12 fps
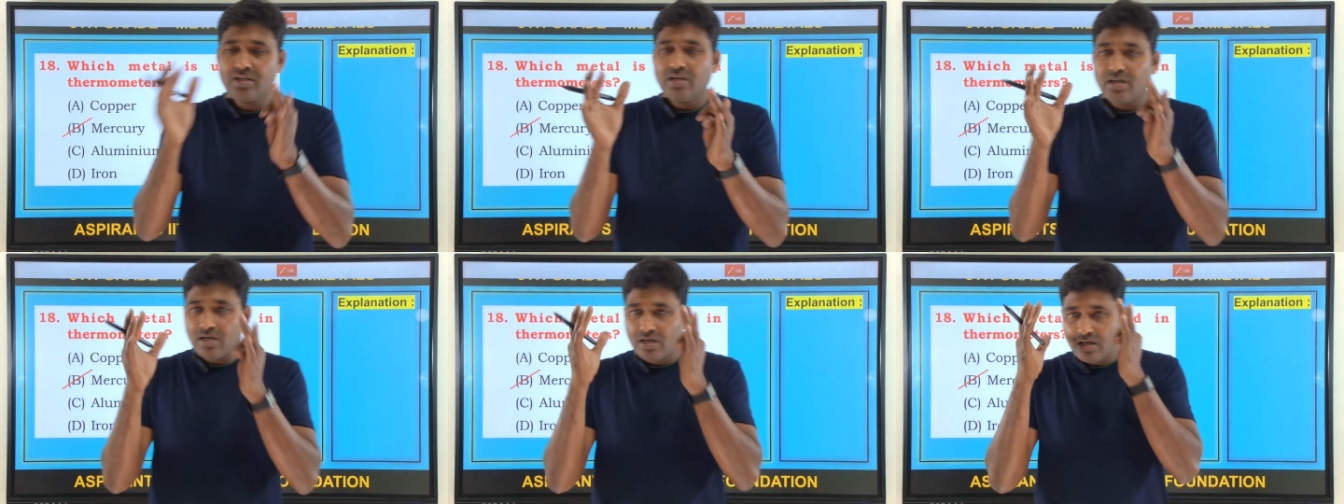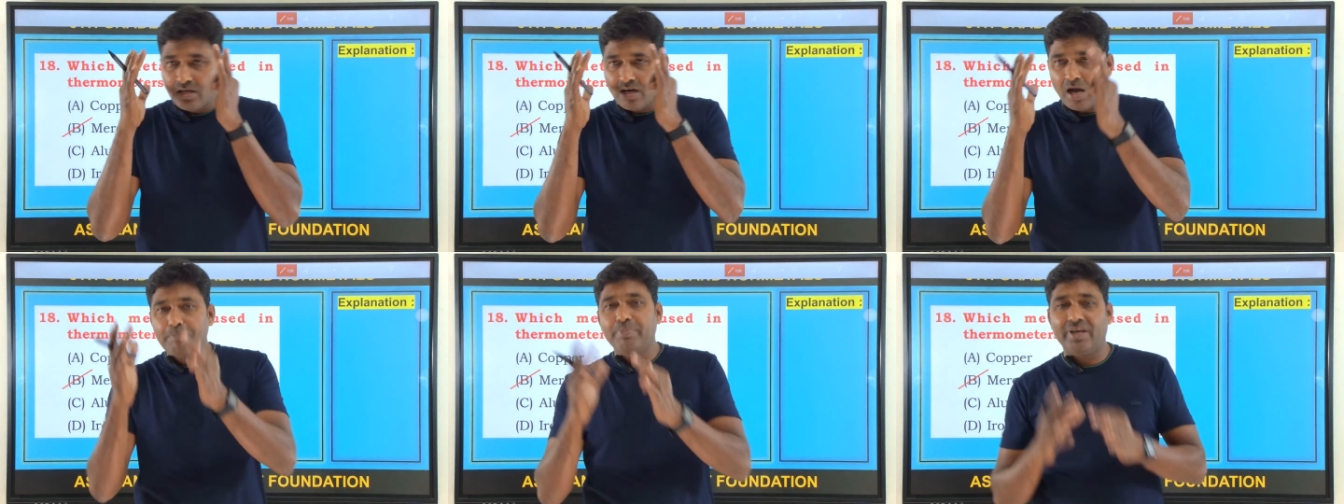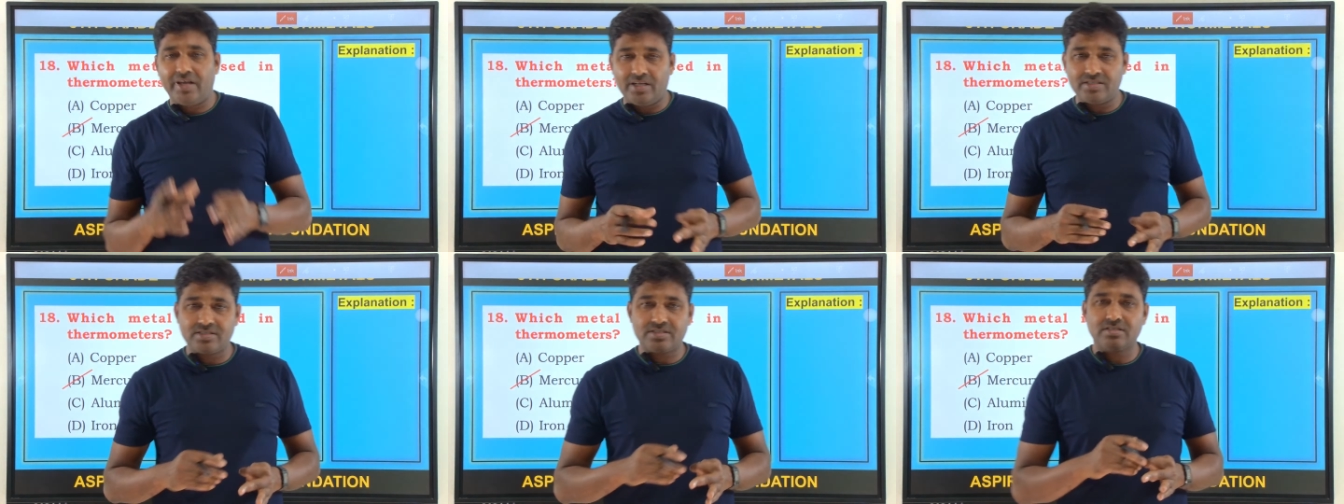
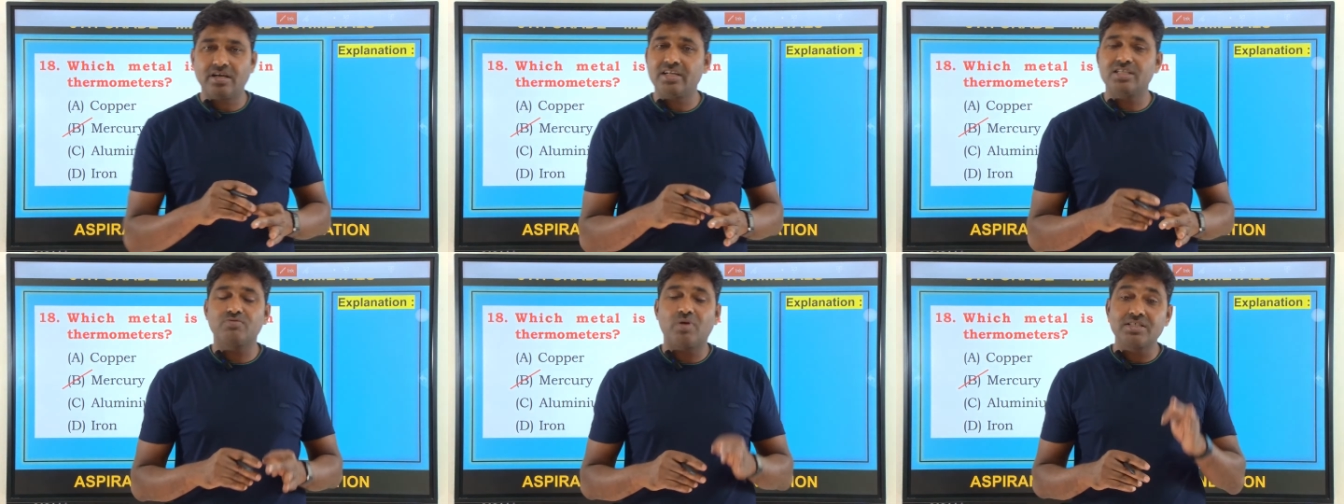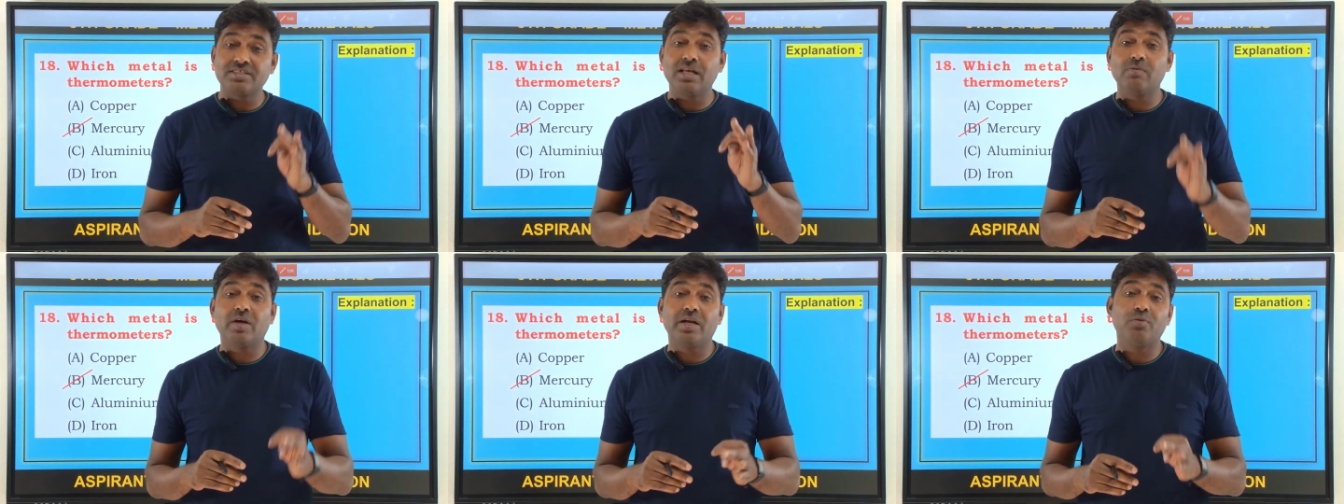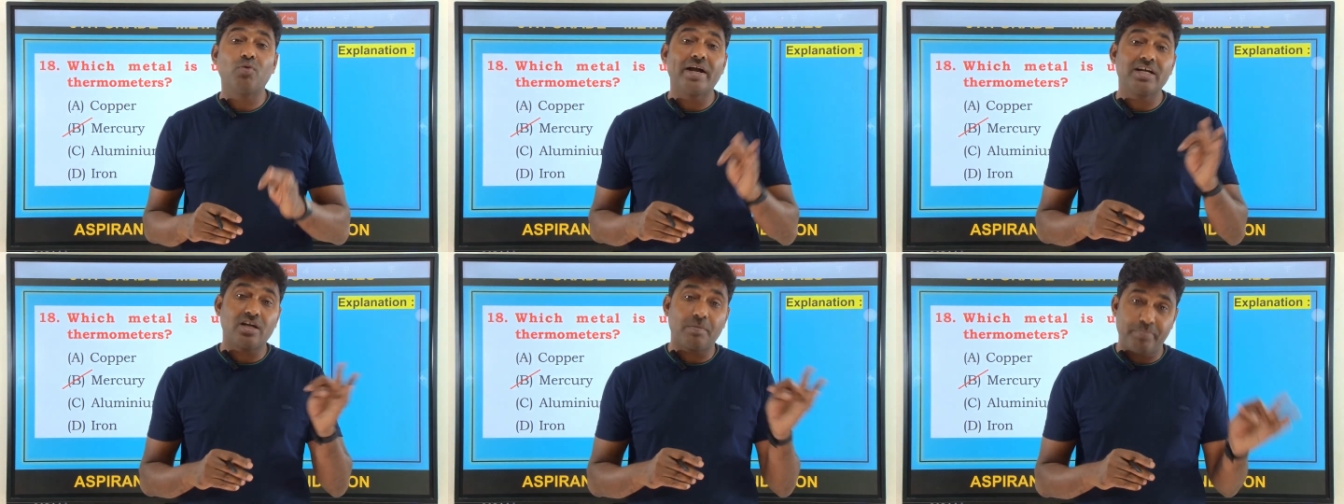appearance. That is what? Silvery
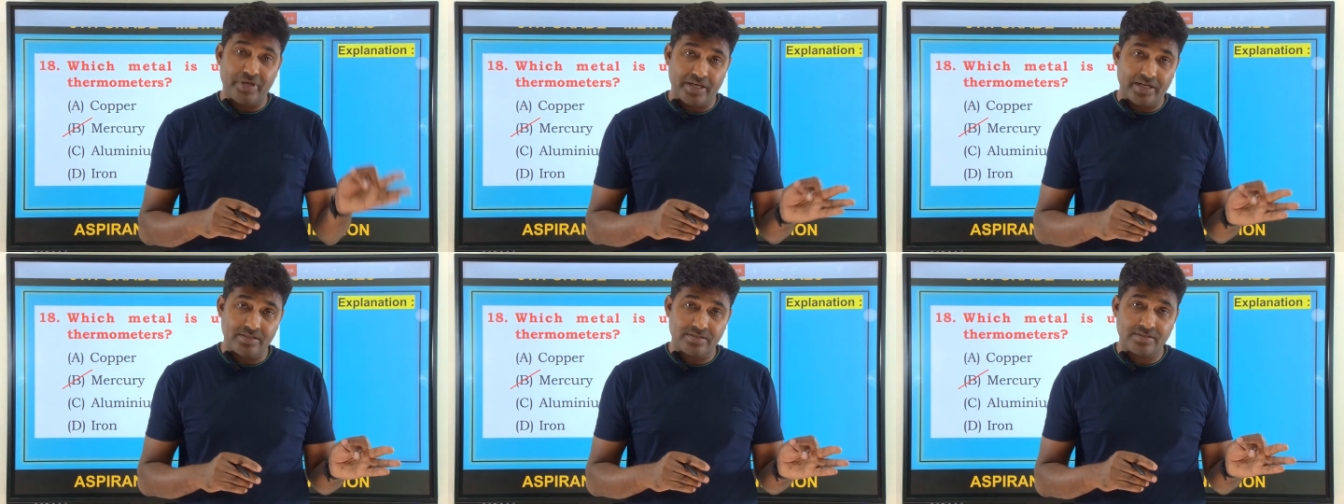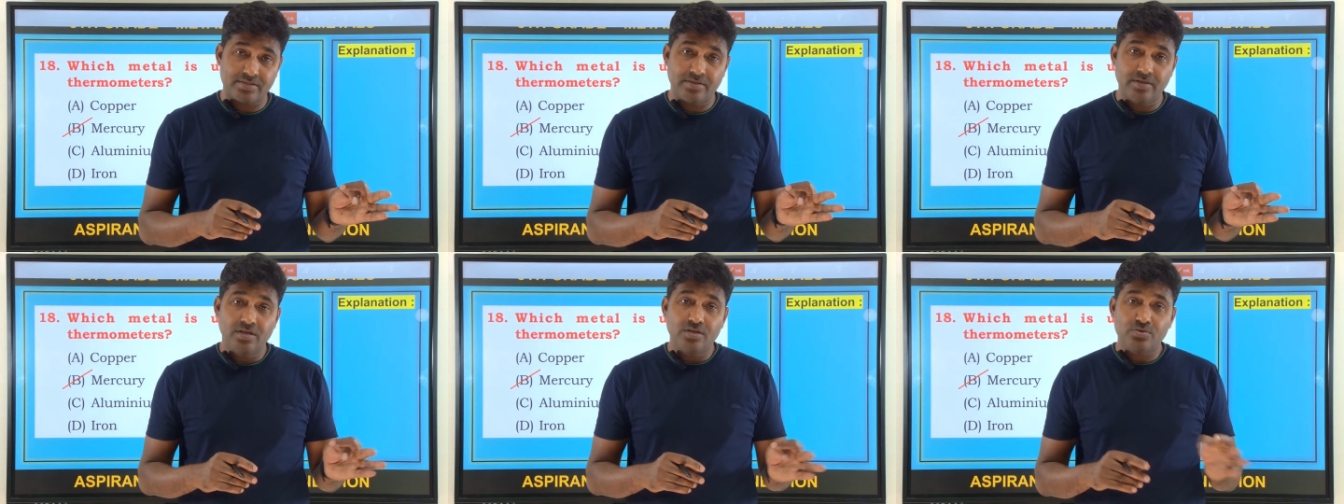white appearance.